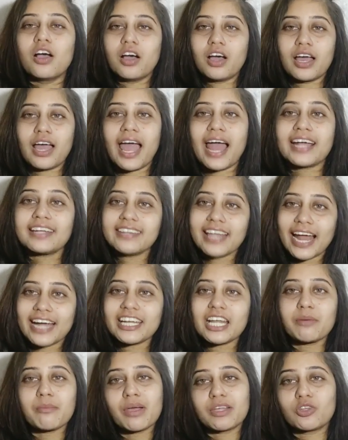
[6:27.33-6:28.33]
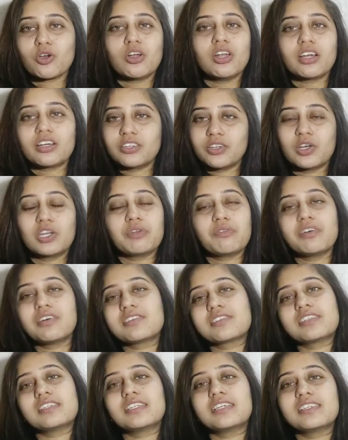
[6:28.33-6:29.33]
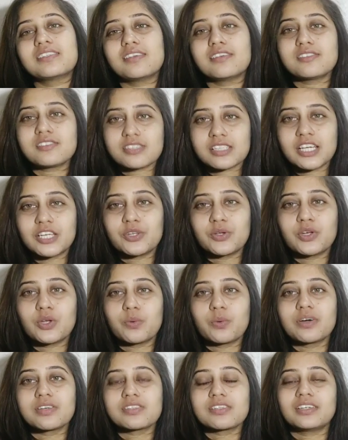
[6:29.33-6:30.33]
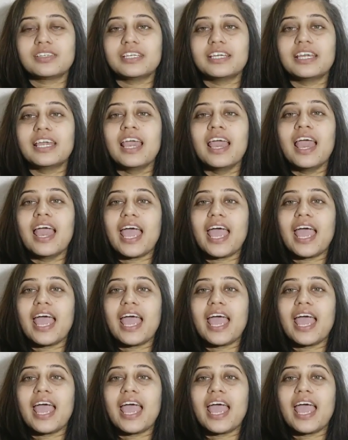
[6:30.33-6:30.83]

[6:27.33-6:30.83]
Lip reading: at that time I thought Lucknow University is a state university,